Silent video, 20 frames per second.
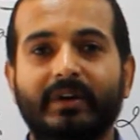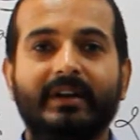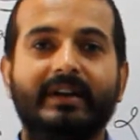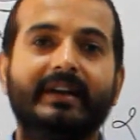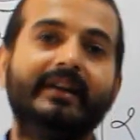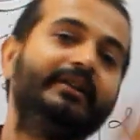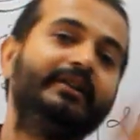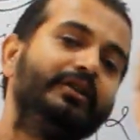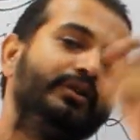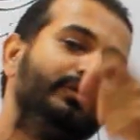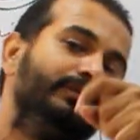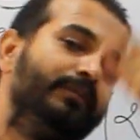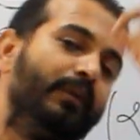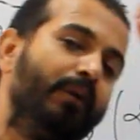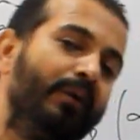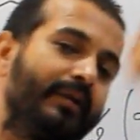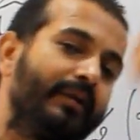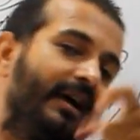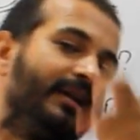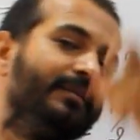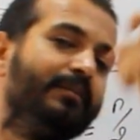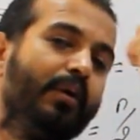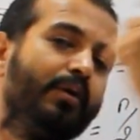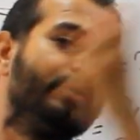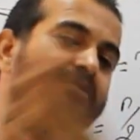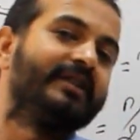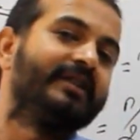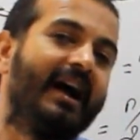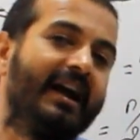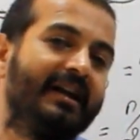will hit you more and
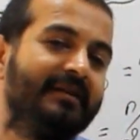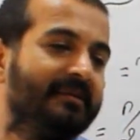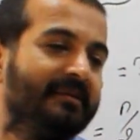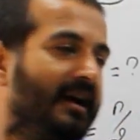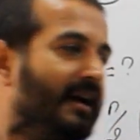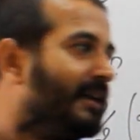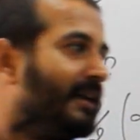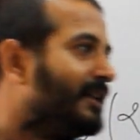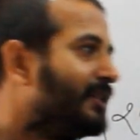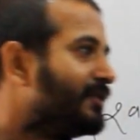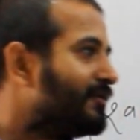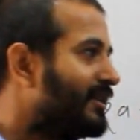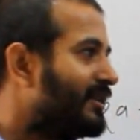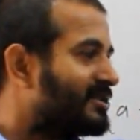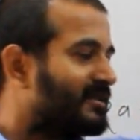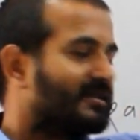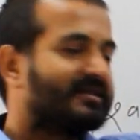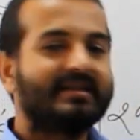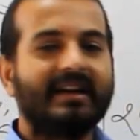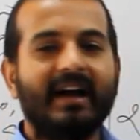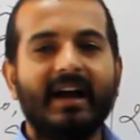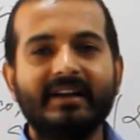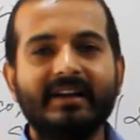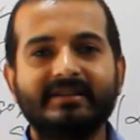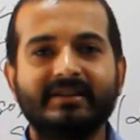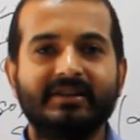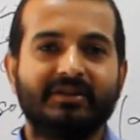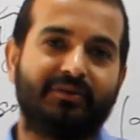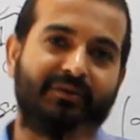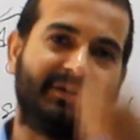more time in your
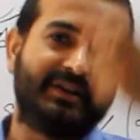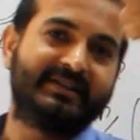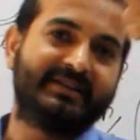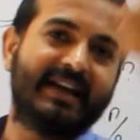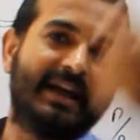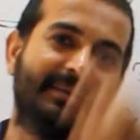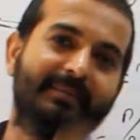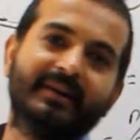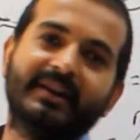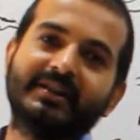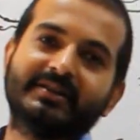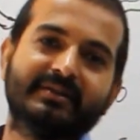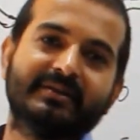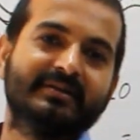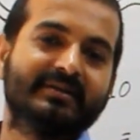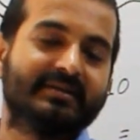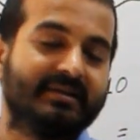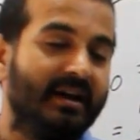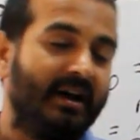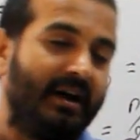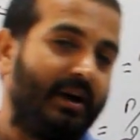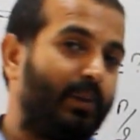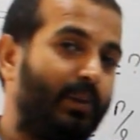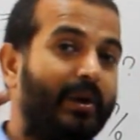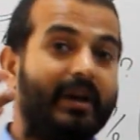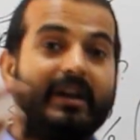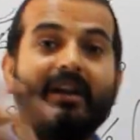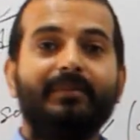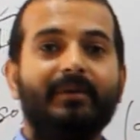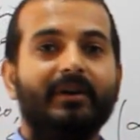exercise, in your examinations,
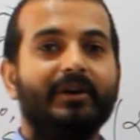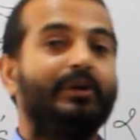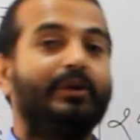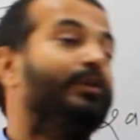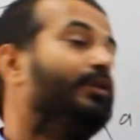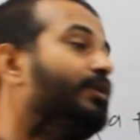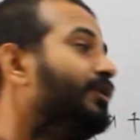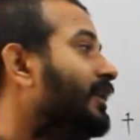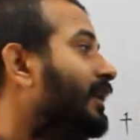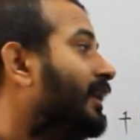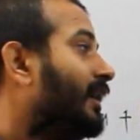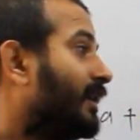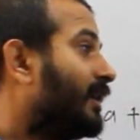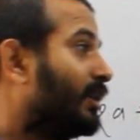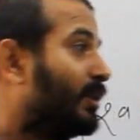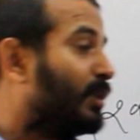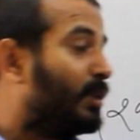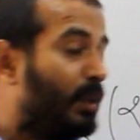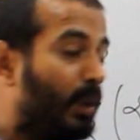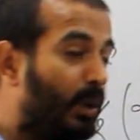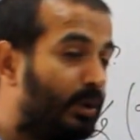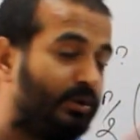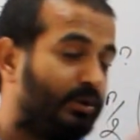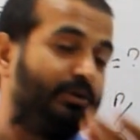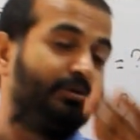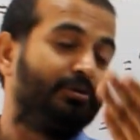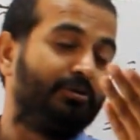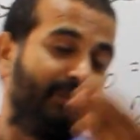wherever you go to